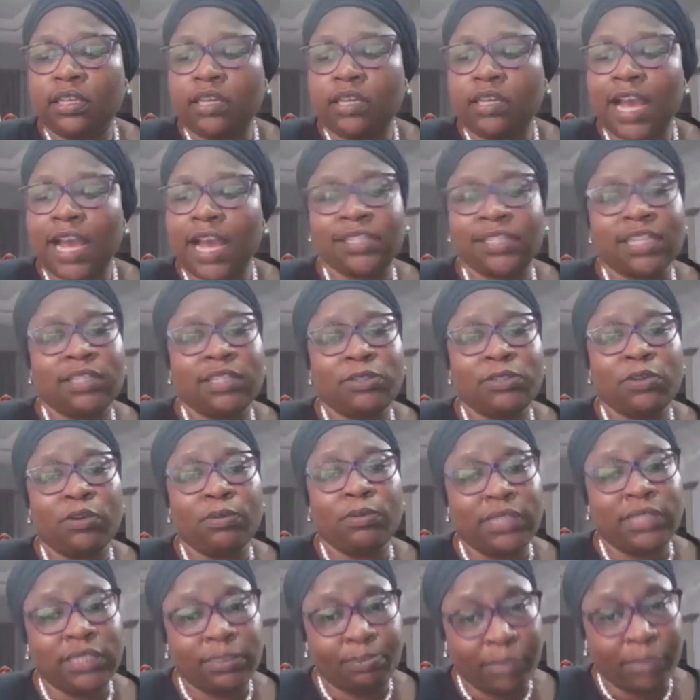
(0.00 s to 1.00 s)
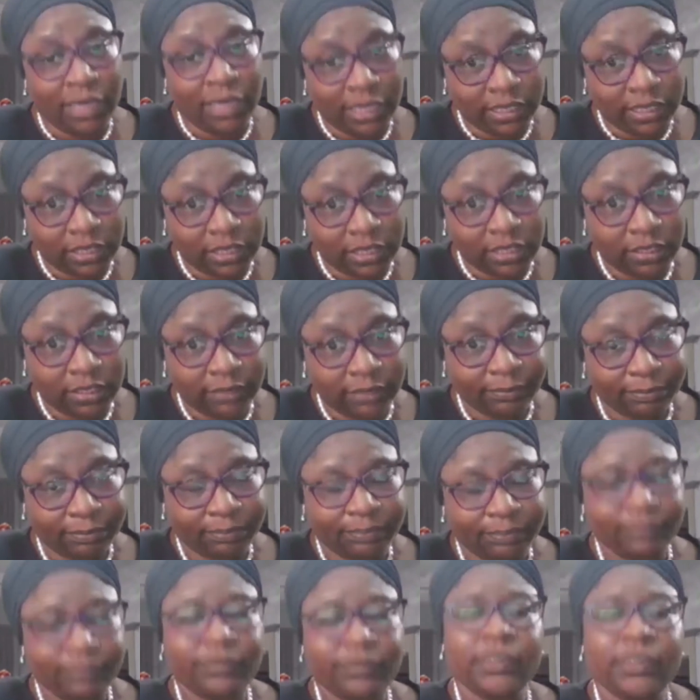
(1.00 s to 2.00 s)
asset is going to deplete,
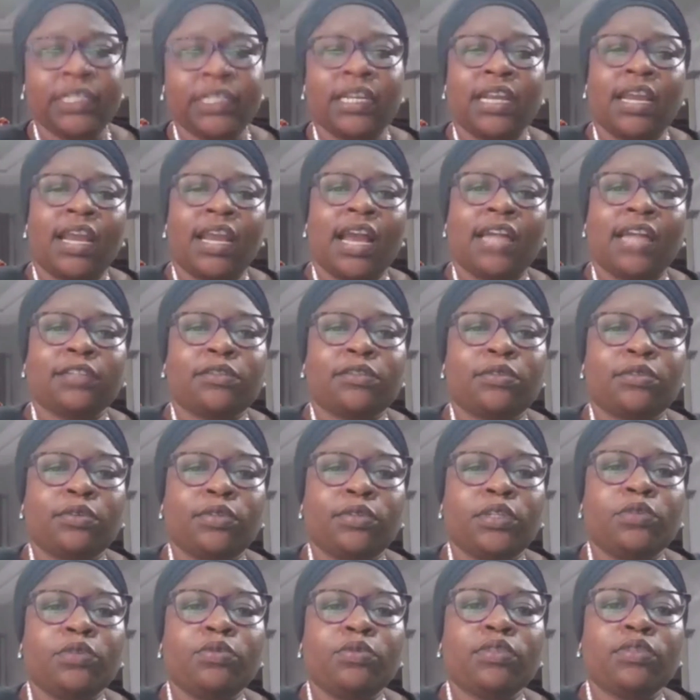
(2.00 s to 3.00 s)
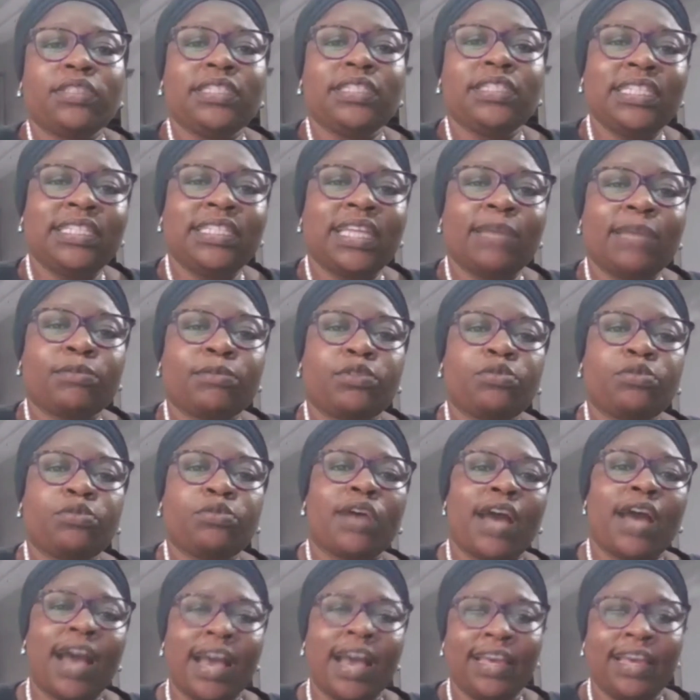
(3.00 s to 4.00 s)
and so you would need them
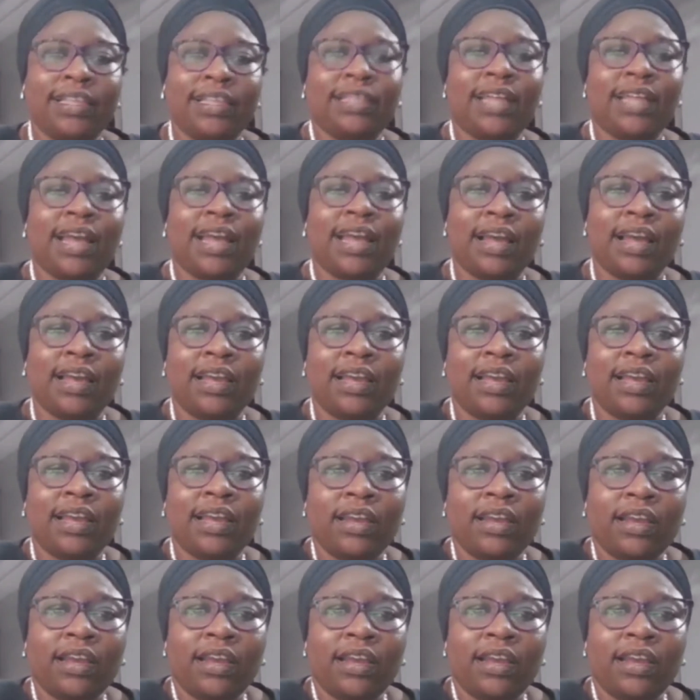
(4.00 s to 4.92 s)
to either